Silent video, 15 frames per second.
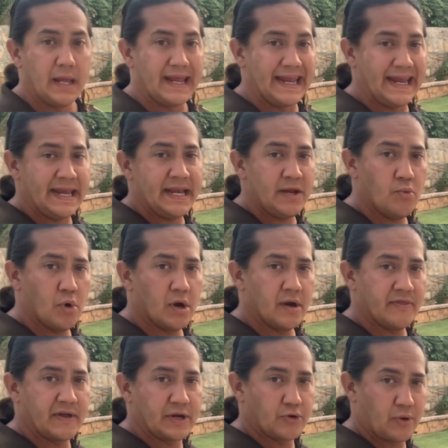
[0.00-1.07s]
any one
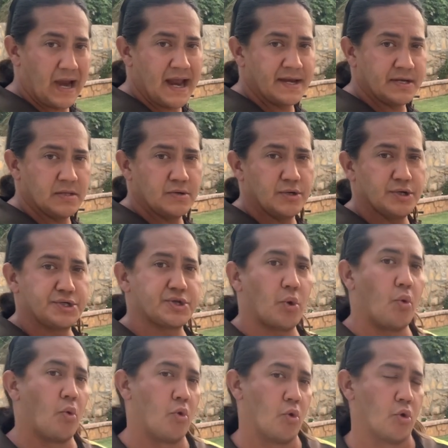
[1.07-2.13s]
of the granulars
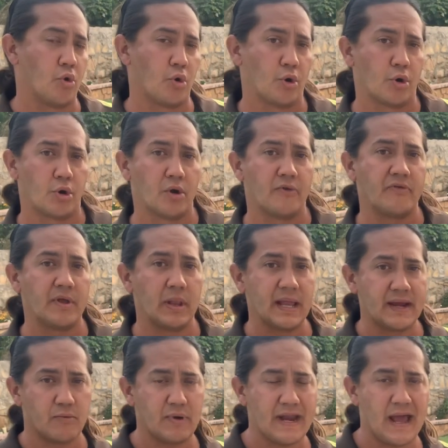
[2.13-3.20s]
or the
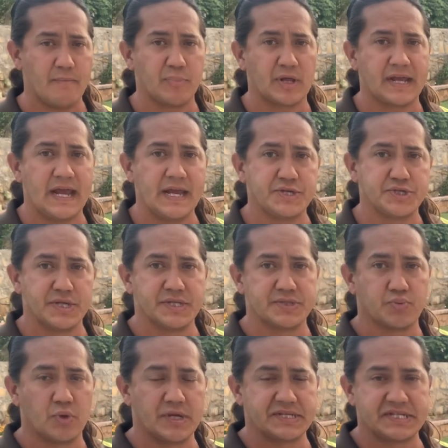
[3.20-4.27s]
liquid
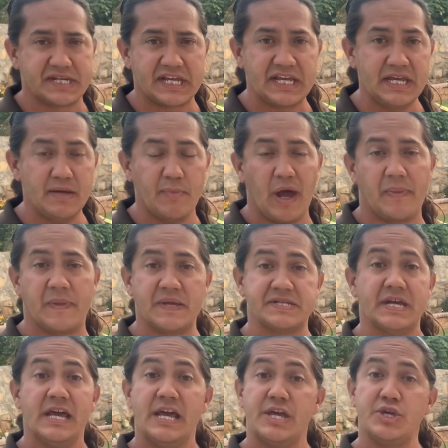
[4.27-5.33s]
applications, what's key about this,
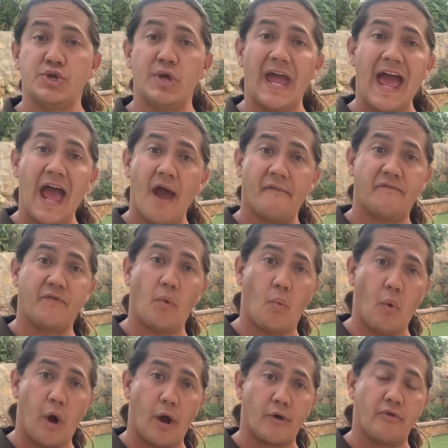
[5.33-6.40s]
you have to
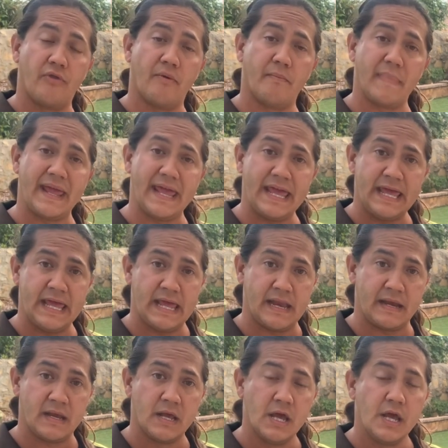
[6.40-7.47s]
water them
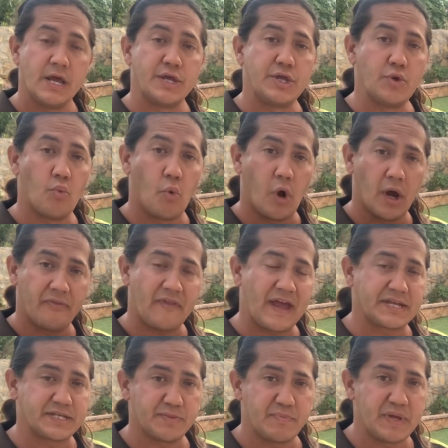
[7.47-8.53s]
in. You want
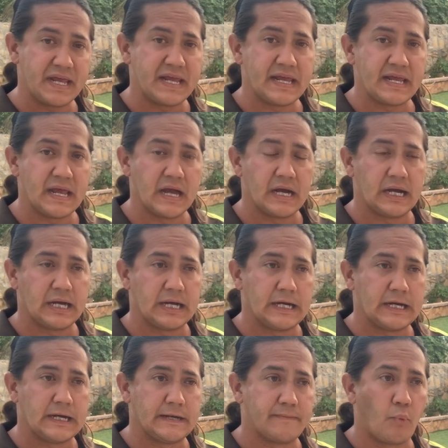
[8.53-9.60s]
that to be
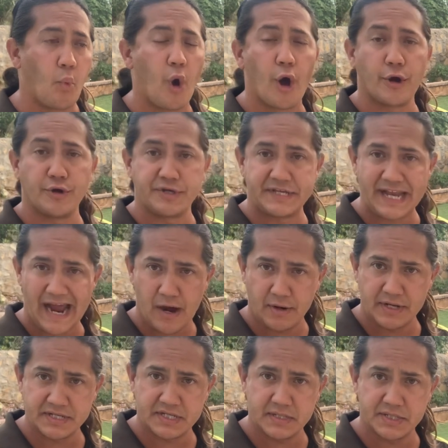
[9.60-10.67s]
uh, watered down
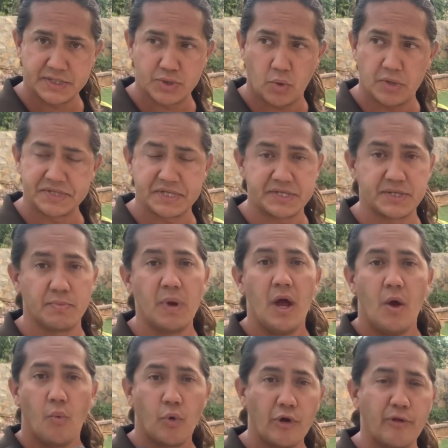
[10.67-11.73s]
into the soil system
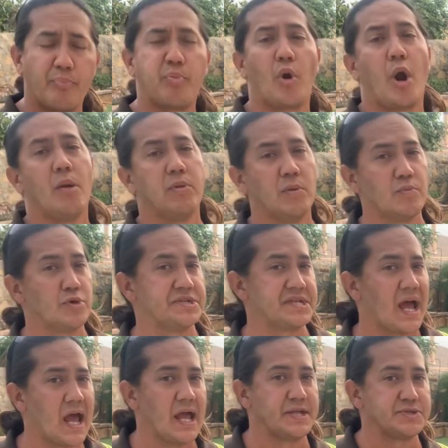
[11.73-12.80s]
where the problem
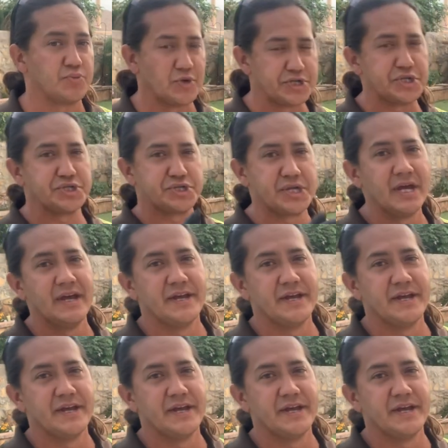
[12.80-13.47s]
resides, which is